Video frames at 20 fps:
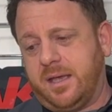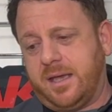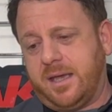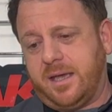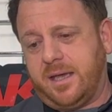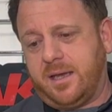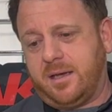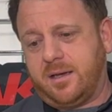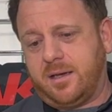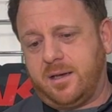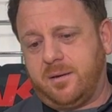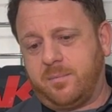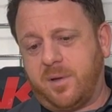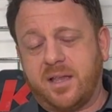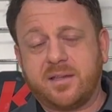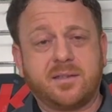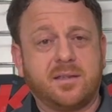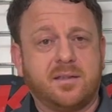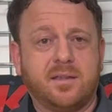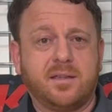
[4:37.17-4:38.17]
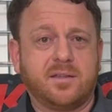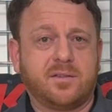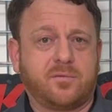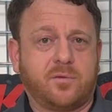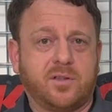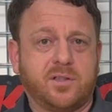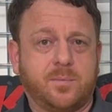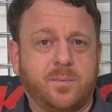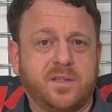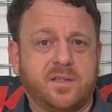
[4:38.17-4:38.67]
and Mazda did this
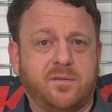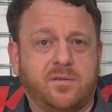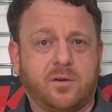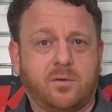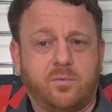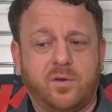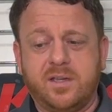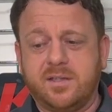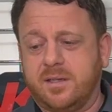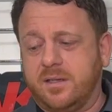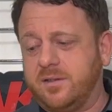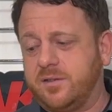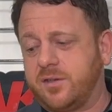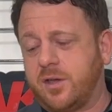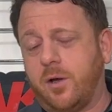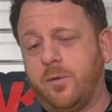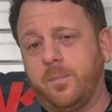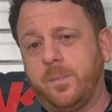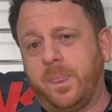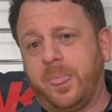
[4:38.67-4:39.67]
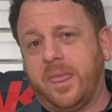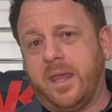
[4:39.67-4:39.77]
for a specific reason. So